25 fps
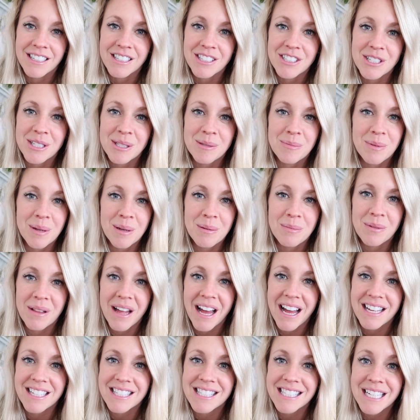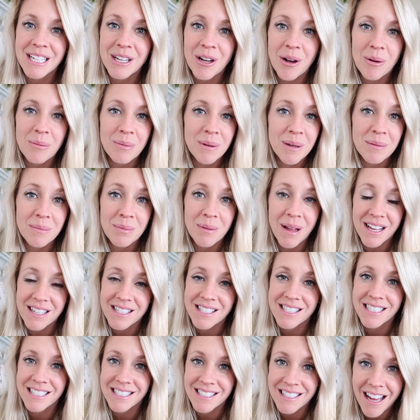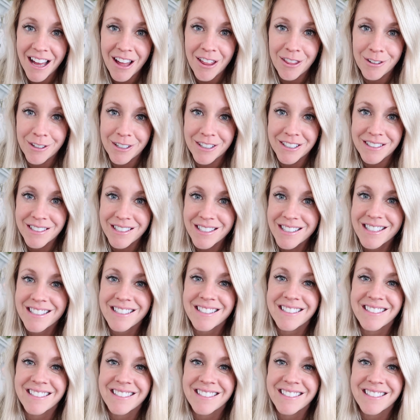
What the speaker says: Just be blessed and go be a blessing to others.